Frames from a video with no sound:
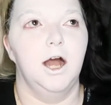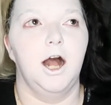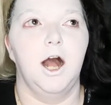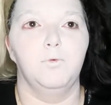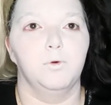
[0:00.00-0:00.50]

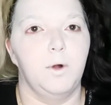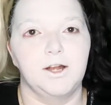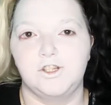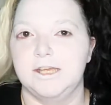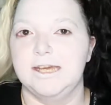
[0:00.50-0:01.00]
were
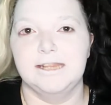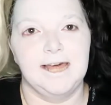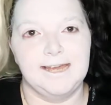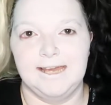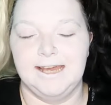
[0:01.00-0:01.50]
watching it,
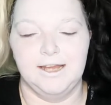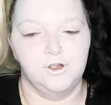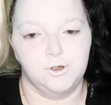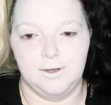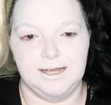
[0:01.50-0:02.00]
liking it,
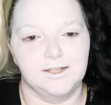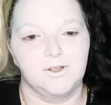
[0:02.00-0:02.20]
enjoying it,